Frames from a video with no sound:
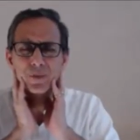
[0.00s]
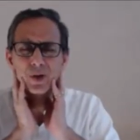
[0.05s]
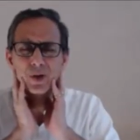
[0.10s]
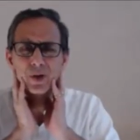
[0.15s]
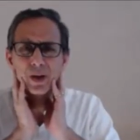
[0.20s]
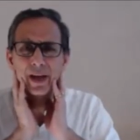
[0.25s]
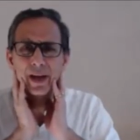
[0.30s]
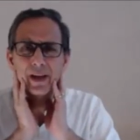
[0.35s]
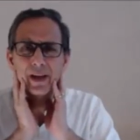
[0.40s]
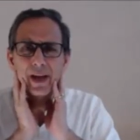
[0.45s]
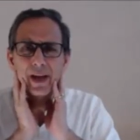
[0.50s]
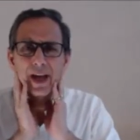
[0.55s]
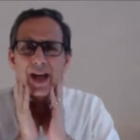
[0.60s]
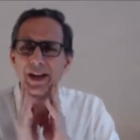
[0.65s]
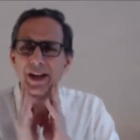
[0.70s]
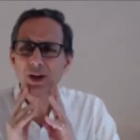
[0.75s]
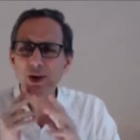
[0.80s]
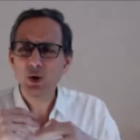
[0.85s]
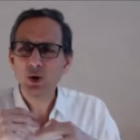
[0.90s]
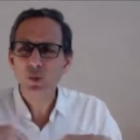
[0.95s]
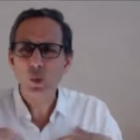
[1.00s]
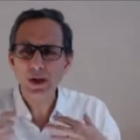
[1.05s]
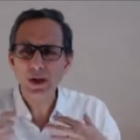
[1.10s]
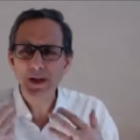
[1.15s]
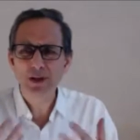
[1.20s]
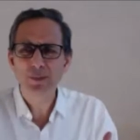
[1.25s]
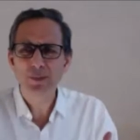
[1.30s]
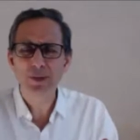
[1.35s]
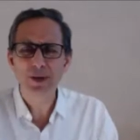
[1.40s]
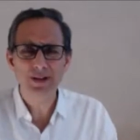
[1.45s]
Okay, and you know we
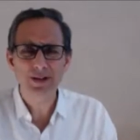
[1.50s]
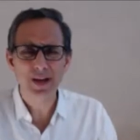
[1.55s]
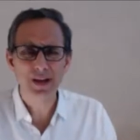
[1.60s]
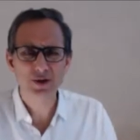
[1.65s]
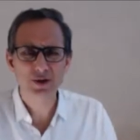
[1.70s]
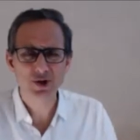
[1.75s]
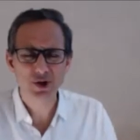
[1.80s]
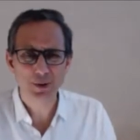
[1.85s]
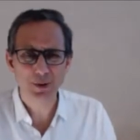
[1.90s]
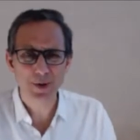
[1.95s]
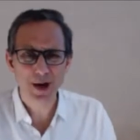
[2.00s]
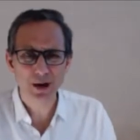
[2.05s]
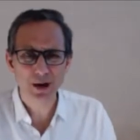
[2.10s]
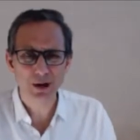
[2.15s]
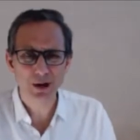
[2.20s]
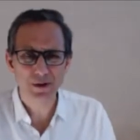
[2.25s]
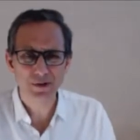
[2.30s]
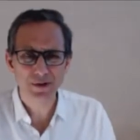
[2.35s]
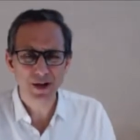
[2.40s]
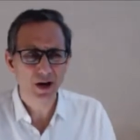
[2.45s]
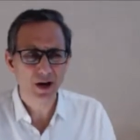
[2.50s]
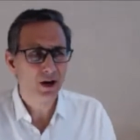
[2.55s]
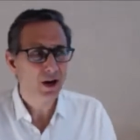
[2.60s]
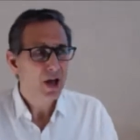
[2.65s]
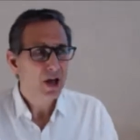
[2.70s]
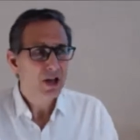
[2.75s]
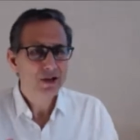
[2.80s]
need to be intelligent about our healthcare.